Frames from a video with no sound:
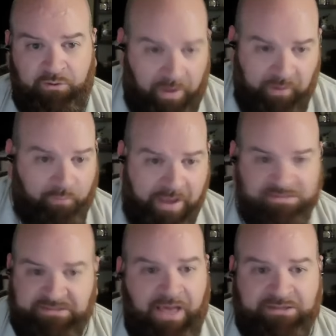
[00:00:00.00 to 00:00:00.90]
Dwayne
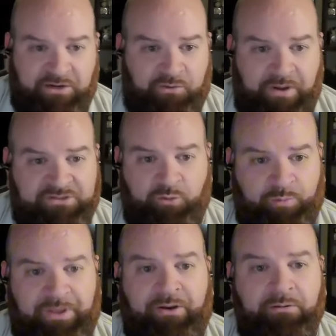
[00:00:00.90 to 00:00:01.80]
Wade is not a
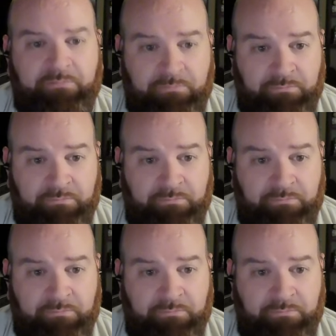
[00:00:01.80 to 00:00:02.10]
generational player.